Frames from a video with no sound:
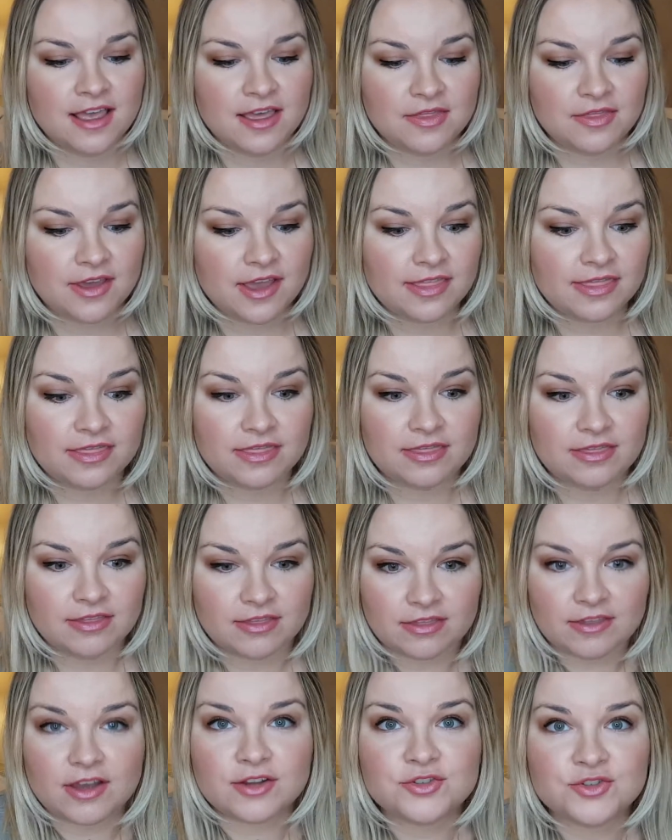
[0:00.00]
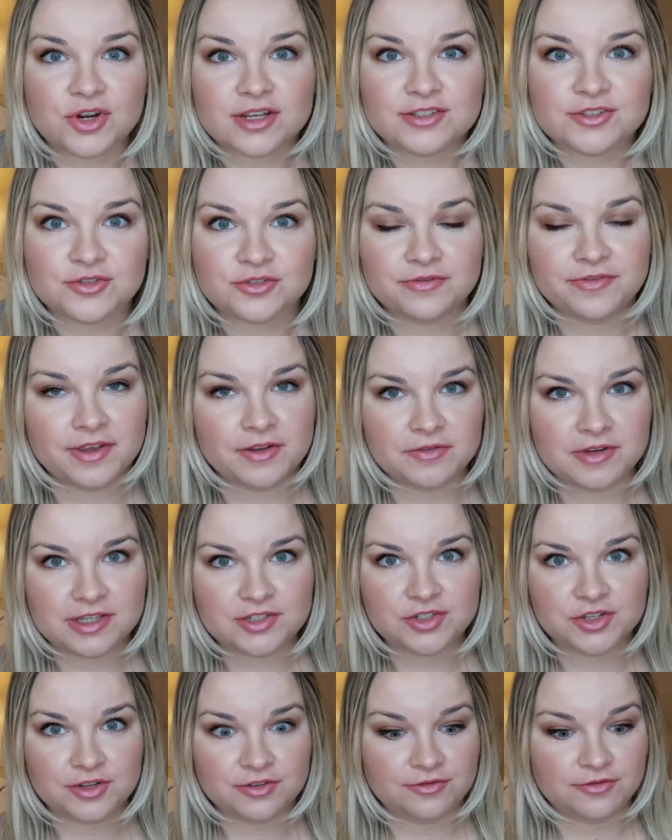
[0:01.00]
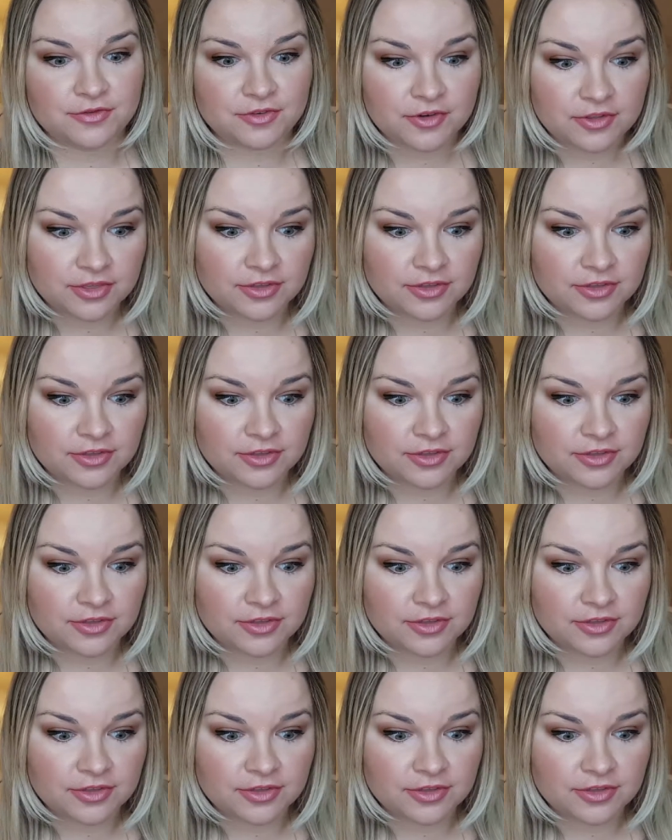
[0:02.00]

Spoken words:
that a drugstore foundation for